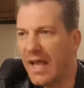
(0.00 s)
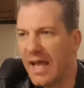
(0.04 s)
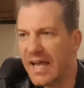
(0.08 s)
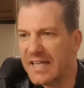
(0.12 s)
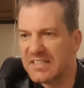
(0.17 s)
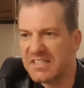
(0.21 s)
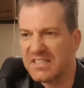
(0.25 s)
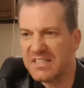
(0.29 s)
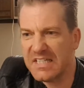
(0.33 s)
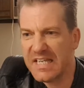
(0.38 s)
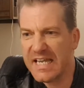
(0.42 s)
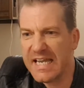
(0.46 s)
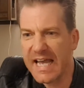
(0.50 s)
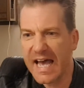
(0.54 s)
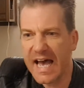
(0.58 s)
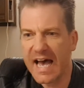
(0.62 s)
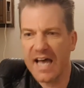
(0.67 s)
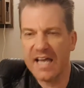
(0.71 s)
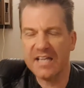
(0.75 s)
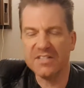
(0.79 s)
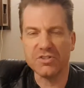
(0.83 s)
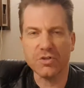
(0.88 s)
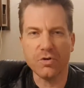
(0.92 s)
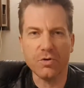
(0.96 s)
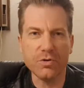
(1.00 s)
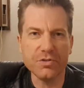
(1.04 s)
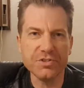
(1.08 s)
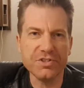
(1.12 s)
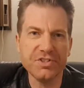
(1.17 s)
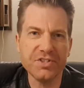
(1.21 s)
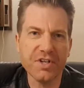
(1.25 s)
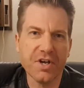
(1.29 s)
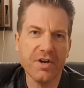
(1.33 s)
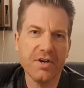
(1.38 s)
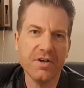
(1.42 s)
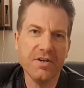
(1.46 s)
a singer is
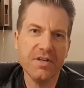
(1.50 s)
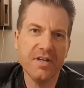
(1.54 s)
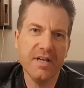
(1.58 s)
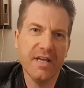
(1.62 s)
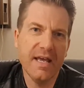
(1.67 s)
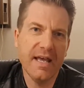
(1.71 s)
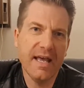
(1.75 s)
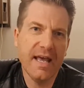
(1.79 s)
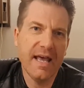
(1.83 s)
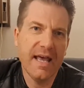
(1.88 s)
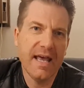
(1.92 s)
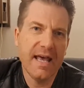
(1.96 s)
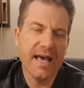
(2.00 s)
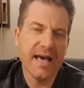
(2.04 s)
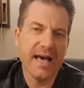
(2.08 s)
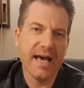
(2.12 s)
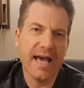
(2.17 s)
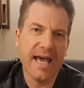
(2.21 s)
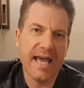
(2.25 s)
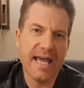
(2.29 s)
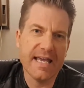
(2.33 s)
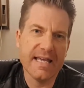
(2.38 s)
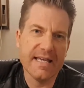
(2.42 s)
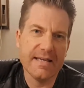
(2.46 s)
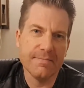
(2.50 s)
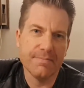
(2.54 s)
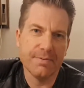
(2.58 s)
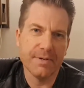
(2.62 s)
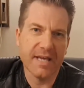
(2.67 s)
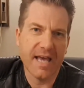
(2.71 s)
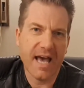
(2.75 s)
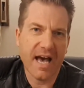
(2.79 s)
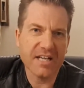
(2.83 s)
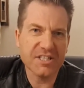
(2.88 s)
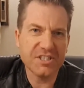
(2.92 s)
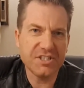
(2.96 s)
also a
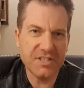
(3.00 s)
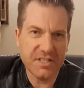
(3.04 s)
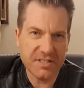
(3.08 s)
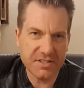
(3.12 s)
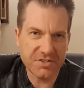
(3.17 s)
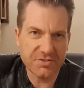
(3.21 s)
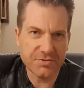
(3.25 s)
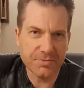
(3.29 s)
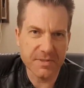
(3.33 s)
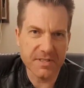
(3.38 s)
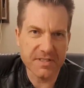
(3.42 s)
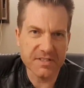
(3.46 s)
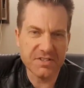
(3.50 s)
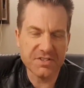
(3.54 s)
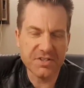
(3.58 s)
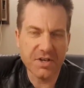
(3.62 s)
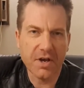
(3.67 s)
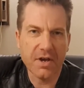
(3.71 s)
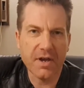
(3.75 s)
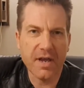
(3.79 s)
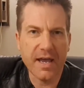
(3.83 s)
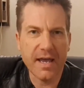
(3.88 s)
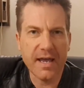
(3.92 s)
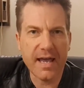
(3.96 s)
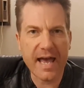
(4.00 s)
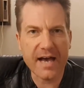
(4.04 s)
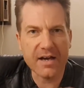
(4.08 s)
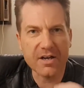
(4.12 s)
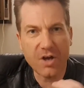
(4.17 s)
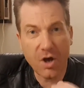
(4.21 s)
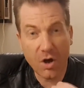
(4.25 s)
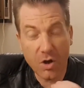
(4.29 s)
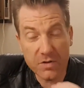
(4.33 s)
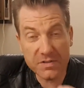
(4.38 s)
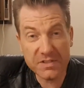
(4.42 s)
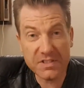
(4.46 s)
percussion instrument. So our
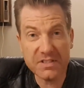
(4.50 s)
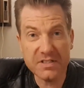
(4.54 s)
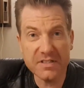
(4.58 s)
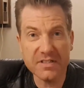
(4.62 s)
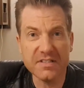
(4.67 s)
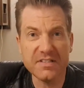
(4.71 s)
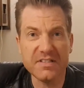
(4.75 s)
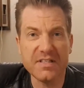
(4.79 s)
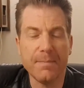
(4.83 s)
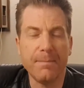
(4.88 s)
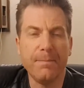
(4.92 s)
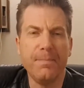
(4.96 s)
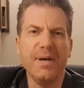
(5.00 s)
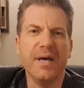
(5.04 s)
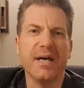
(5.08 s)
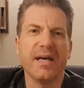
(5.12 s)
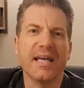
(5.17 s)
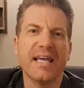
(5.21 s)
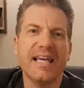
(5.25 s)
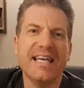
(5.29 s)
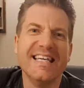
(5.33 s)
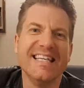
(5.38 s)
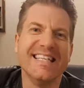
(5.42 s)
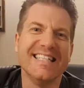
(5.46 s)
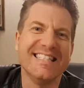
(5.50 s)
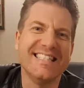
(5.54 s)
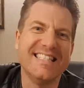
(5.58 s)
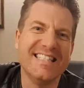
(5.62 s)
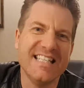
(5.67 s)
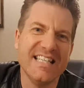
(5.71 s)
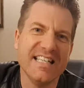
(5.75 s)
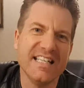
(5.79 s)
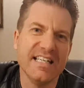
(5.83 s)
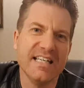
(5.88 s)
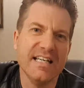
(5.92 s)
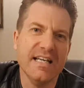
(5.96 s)
consonants, the p, k,
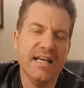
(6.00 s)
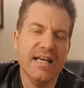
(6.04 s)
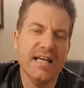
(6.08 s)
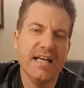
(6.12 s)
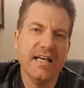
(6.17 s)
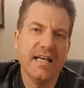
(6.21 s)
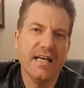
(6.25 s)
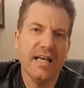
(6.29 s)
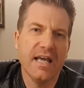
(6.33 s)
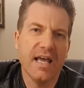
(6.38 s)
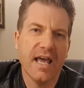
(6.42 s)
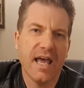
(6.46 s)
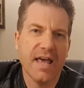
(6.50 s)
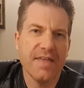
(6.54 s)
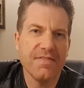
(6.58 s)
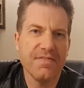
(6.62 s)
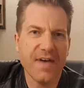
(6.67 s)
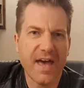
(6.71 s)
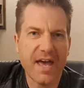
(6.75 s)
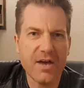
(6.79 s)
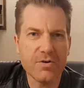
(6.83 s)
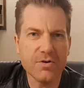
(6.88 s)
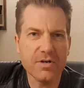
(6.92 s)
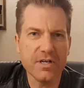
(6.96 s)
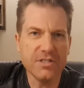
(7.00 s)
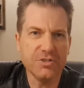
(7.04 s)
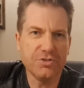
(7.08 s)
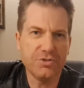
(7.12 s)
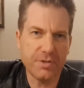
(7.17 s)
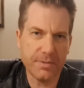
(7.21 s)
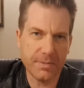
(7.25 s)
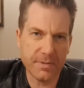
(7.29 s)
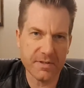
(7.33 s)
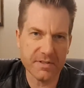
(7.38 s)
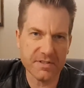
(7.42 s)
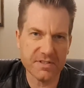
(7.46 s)
t, they all
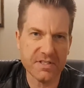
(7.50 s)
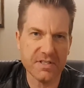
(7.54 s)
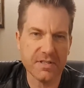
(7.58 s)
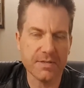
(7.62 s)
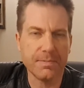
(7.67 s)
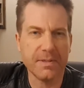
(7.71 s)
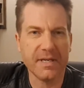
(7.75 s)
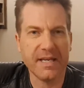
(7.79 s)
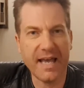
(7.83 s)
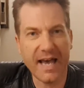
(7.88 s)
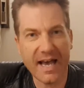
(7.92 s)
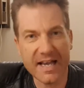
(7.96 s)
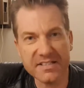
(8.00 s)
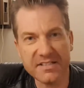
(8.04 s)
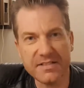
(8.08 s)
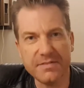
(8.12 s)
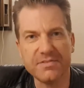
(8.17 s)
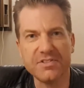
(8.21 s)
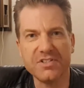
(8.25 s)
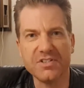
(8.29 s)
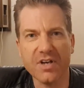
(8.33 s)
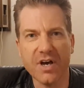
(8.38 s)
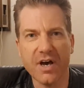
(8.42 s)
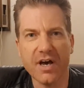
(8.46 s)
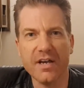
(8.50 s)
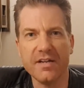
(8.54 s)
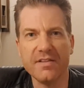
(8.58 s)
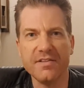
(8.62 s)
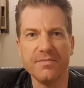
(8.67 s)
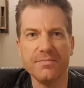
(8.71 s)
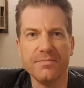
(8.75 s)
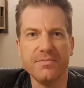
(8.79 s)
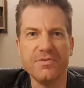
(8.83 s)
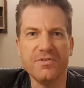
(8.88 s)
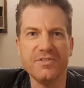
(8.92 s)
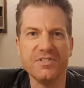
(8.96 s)
contribute to the percussive side of
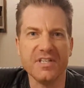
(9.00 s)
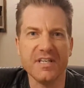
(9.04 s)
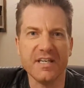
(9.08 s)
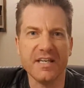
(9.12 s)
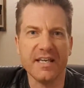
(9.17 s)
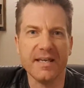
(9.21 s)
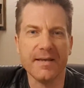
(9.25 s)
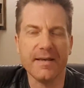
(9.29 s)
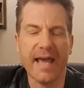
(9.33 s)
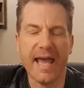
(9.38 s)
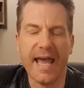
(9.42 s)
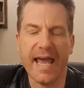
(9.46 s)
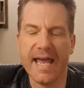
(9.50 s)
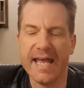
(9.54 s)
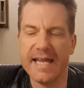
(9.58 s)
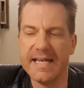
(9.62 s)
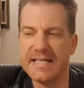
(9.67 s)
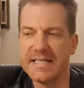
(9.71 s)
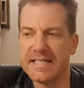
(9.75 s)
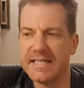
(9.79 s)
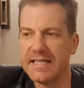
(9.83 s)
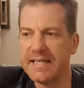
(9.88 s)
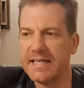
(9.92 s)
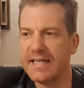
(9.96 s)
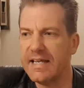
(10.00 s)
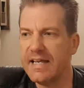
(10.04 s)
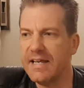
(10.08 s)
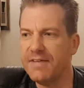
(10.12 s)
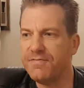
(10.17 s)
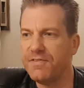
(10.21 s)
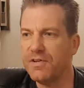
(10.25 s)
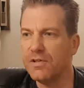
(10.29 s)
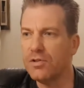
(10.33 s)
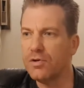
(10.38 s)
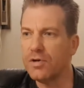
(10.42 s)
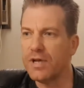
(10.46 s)
the music. And
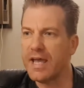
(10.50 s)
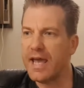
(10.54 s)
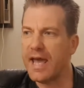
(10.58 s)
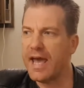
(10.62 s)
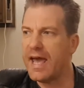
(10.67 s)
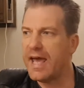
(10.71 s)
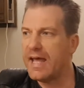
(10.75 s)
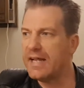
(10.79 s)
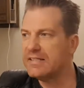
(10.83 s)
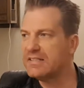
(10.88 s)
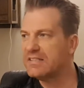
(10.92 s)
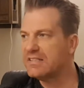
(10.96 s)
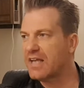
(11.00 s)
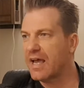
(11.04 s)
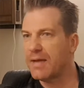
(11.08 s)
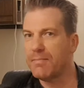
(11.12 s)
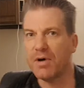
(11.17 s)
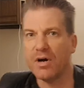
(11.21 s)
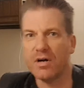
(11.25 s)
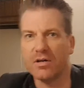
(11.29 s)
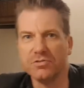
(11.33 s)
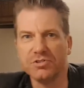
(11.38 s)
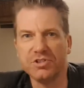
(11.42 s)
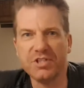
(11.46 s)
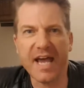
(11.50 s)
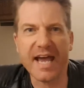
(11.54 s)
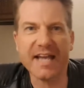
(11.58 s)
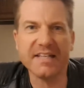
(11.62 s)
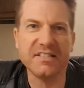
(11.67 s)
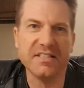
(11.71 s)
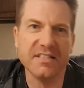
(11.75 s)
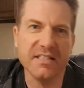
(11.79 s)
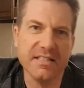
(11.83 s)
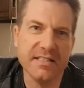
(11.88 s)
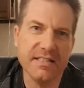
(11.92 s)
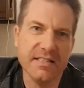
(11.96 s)
if you look at, say, Michael
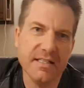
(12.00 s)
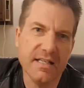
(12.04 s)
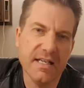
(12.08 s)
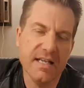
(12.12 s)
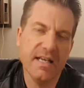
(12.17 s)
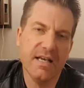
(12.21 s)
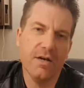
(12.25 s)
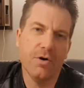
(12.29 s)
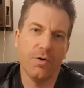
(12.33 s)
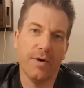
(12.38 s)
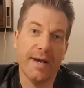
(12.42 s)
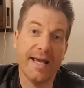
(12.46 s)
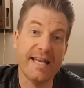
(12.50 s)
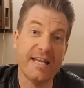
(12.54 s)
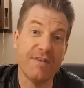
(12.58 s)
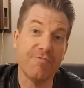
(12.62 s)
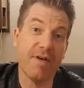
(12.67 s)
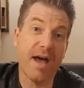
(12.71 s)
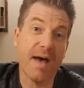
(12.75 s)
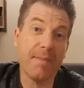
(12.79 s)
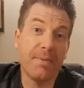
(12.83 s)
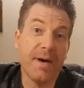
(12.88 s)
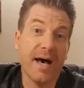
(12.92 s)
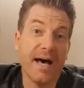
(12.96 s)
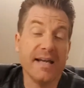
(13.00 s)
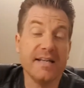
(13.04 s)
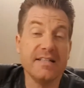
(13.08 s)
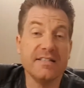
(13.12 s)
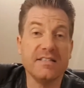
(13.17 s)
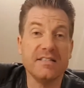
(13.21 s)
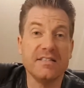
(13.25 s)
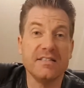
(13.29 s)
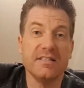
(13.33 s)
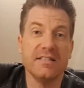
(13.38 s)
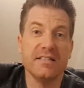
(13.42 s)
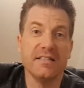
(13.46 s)
Jackson, or any rap
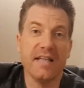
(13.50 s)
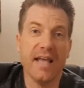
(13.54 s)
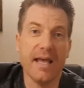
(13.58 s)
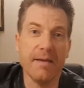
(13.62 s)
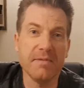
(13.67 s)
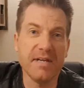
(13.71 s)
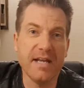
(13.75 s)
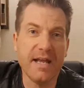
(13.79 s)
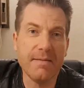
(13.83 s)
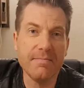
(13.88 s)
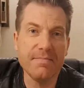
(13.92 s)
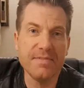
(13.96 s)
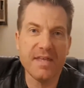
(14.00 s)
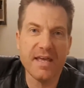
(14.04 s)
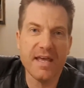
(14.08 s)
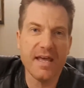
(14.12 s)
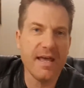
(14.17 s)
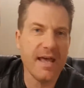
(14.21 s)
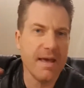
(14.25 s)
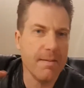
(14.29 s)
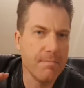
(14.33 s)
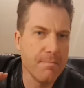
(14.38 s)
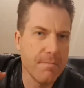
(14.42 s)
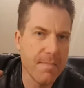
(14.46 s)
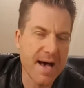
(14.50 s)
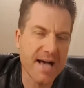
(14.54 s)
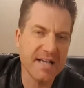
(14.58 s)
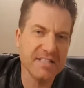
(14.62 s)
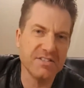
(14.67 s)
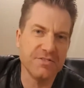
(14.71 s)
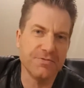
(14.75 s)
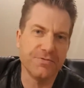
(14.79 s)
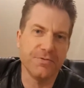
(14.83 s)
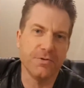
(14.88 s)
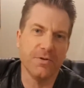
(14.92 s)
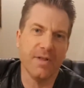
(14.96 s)
artist, Eminem, they're
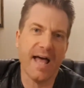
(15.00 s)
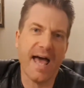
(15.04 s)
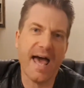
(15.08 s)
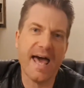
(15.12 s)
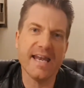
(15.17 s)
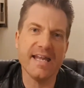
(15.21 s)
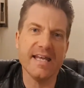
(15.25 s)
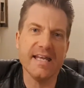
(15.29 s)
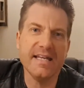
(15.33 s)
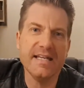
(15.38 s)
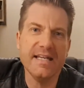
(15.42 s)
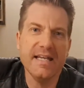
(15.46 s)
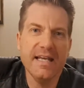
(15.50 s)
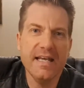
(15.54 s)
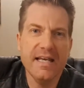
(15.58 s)
masterful at it.